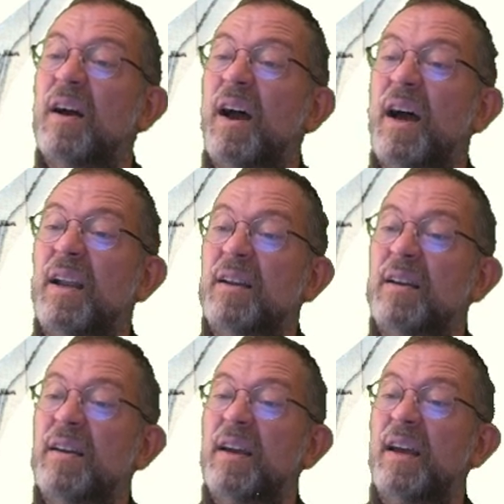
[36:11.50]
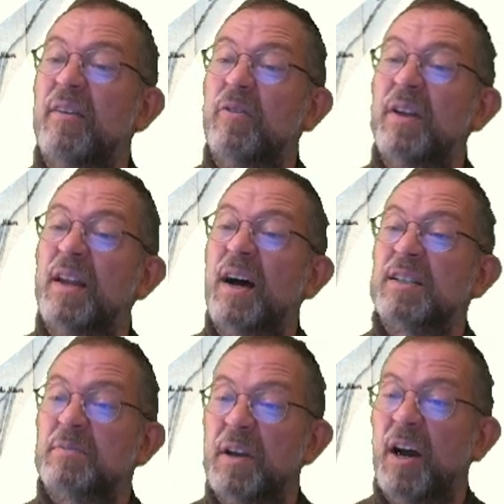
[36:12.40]
and it will then
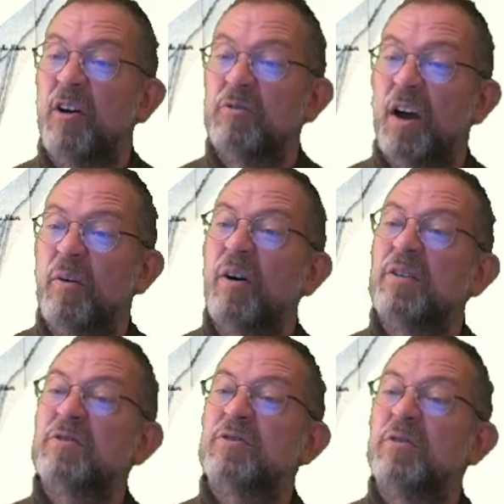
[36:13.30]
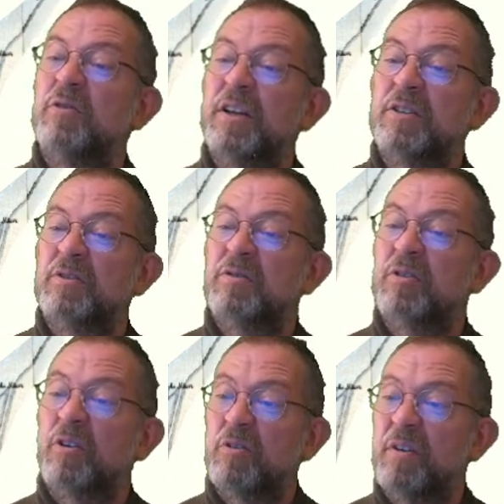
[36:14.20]
ask me how do I want to,
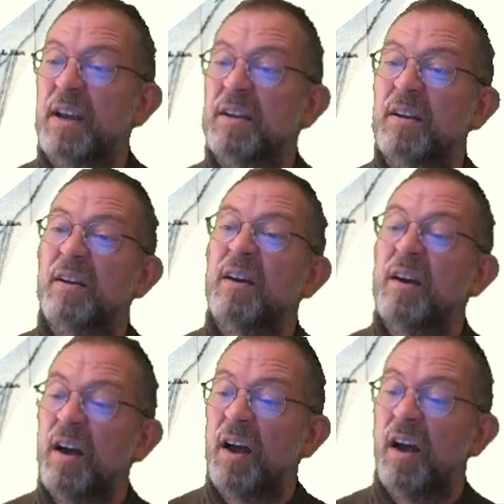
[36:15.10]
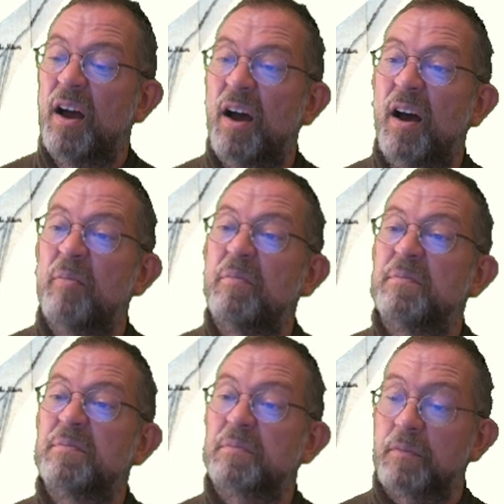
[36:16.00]
to create it. Um,
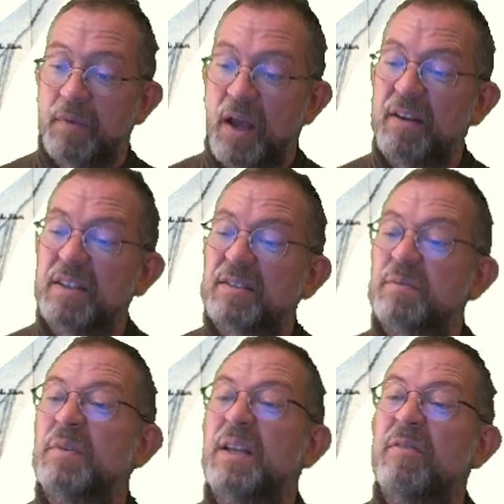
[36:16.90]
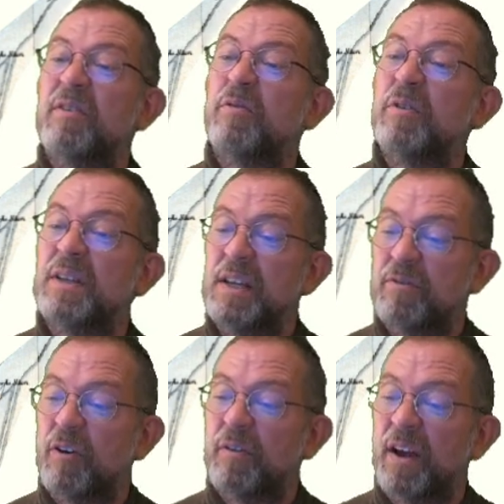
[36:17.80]
I just leave it with the
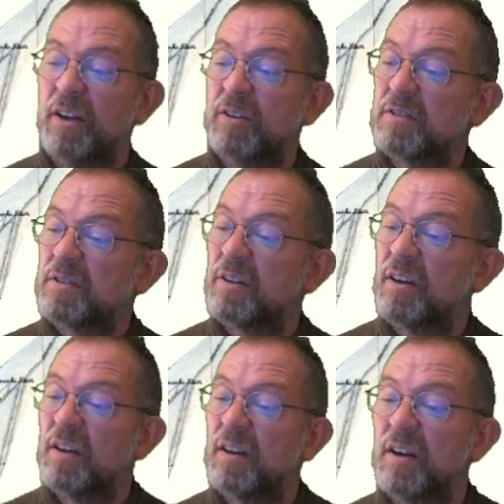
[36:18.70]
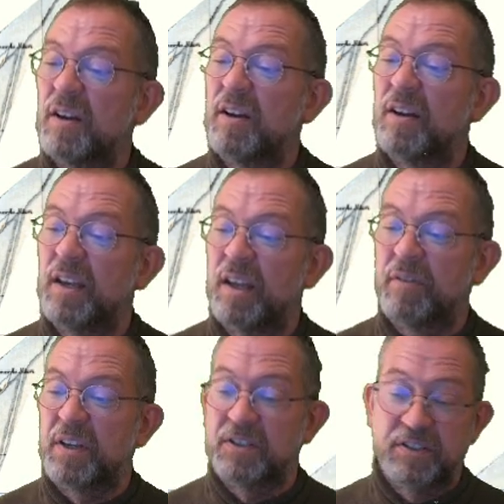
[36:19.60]
default values and then
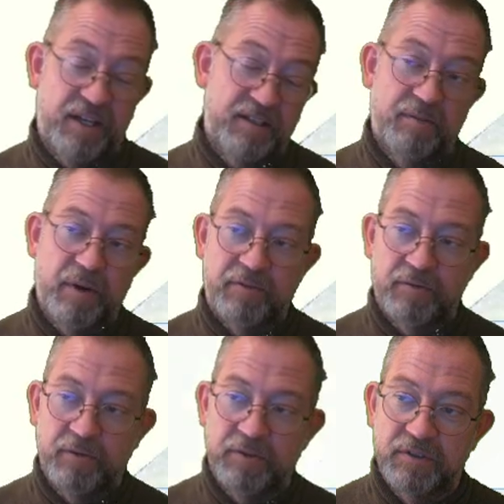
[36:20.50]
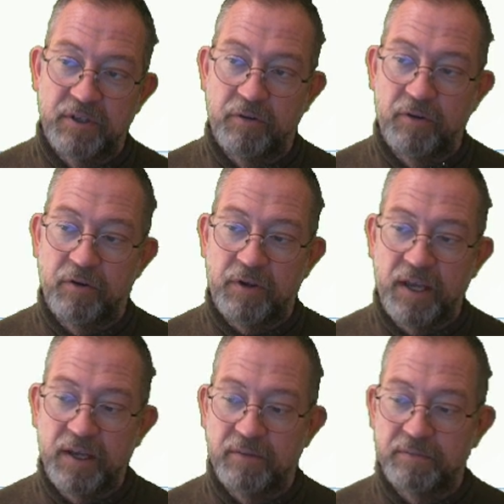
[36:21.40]
we can change them afterwards. So,
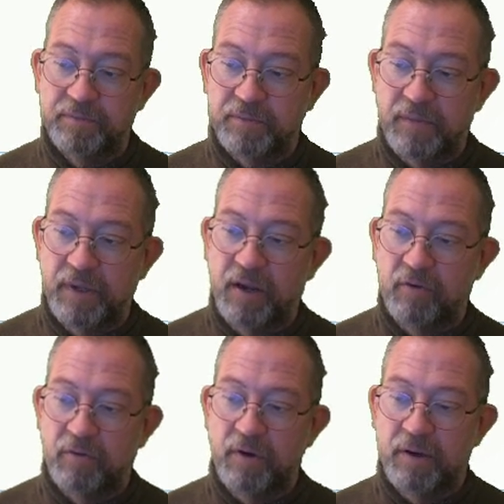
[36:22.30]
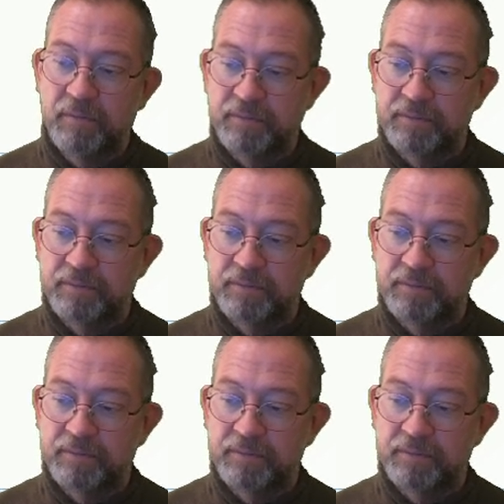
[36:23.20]
okay, it will run.